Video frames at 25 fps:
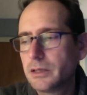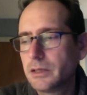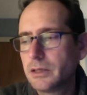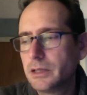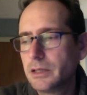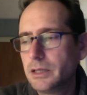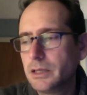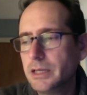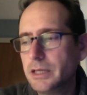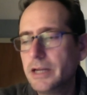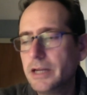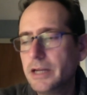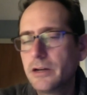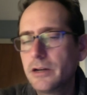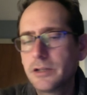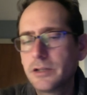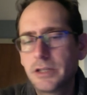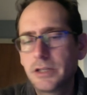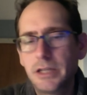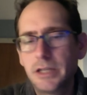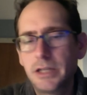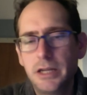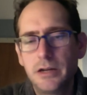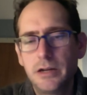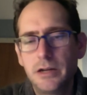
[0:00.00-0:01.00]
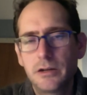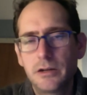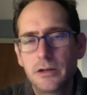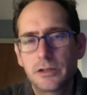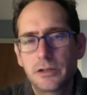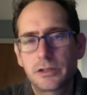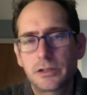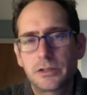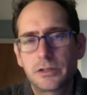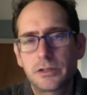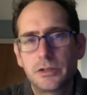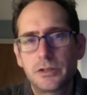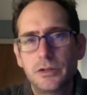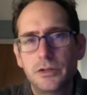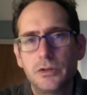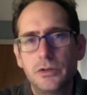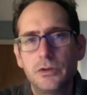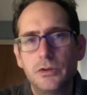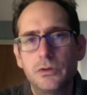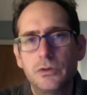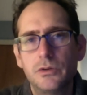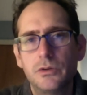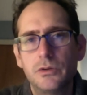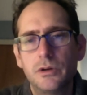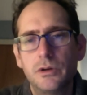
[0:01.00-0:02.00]
years and years
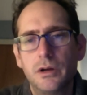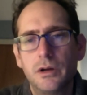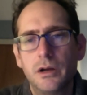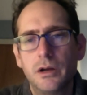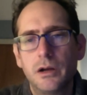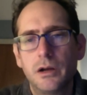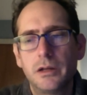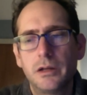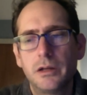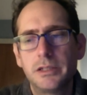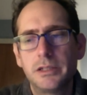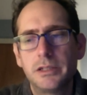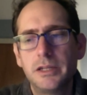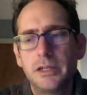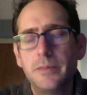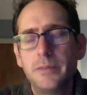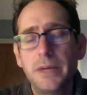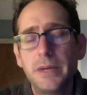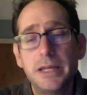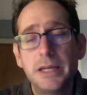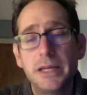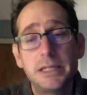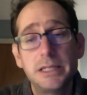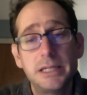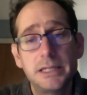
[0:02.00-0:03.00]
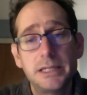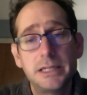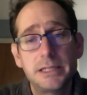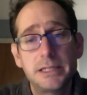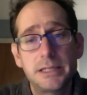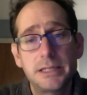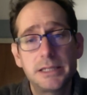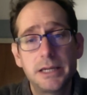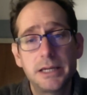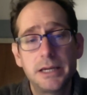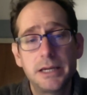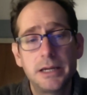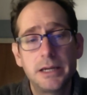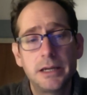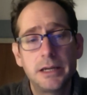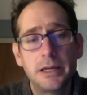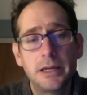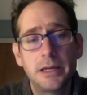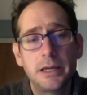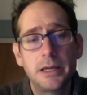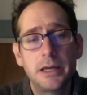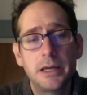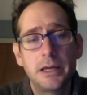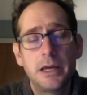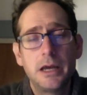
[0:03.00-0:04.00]
to uh, DP and DC
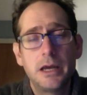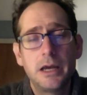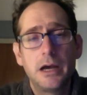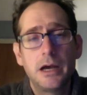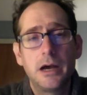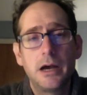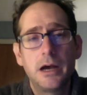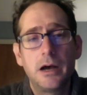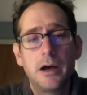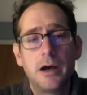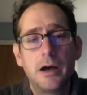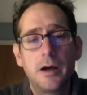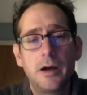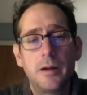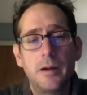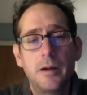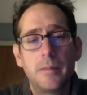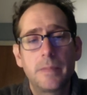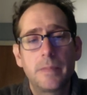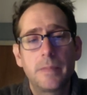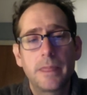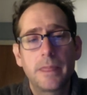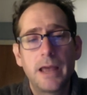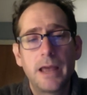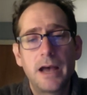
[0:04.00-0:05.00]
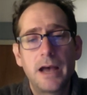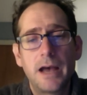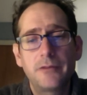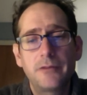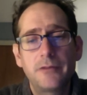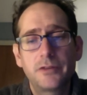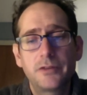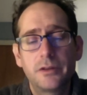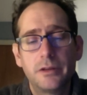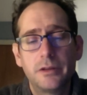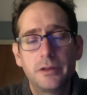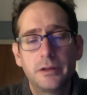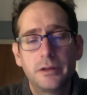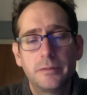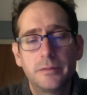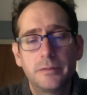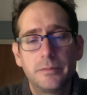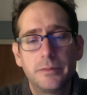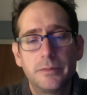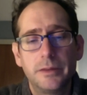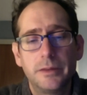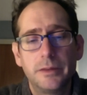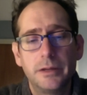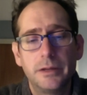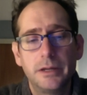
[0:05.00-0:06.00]
um, after the
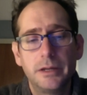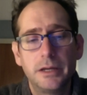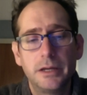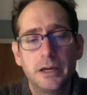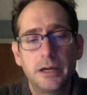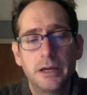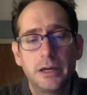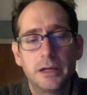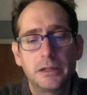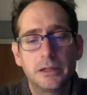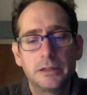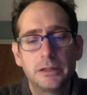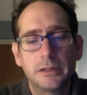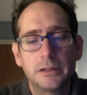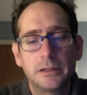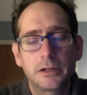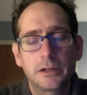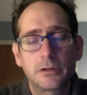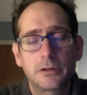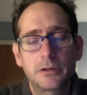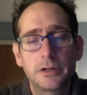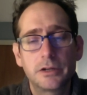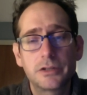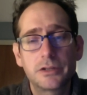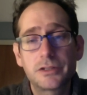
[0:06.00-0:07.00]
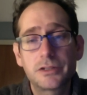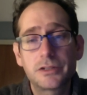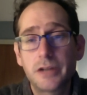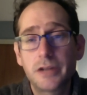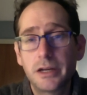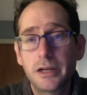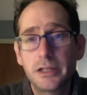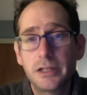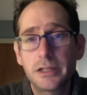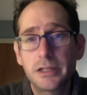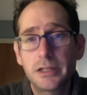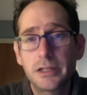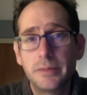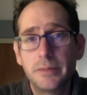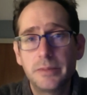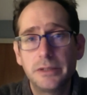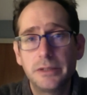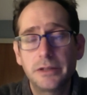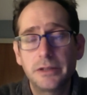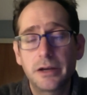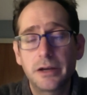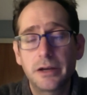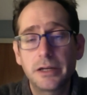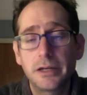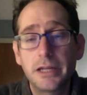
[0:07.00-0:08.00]
the uh, the Creel studies that had been
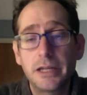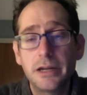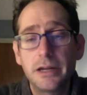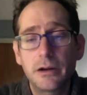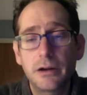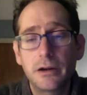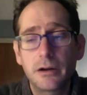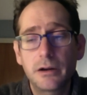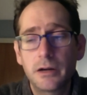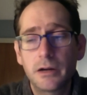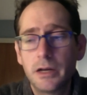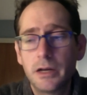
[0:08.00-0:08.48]
done here,